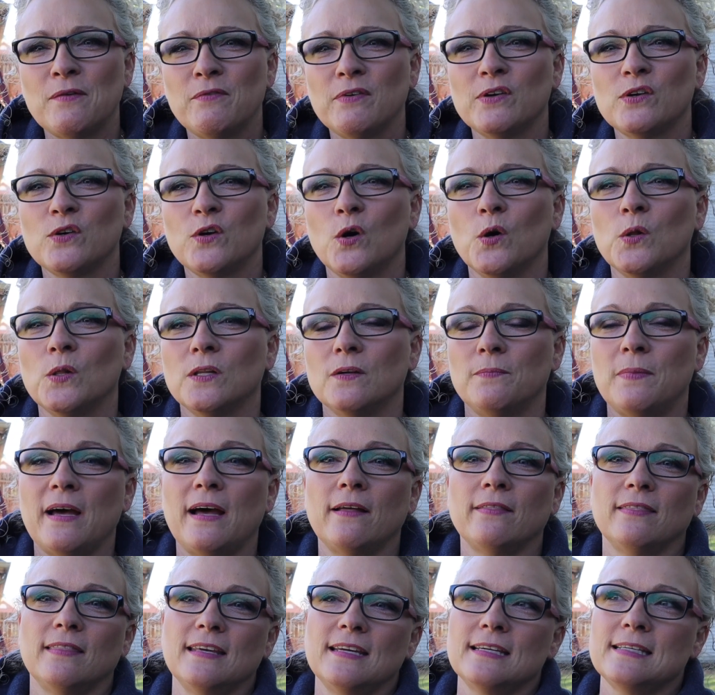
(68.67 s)
real goal
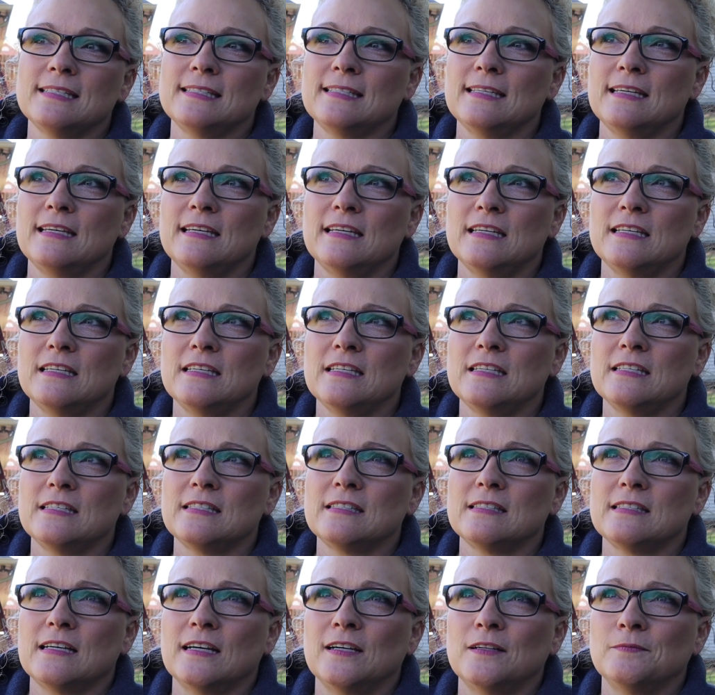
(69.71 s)
about this
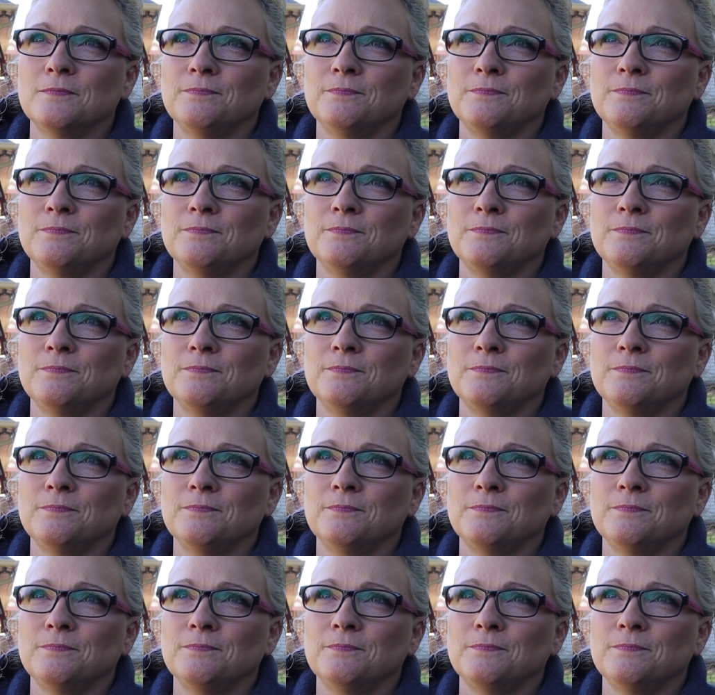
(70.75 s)
is,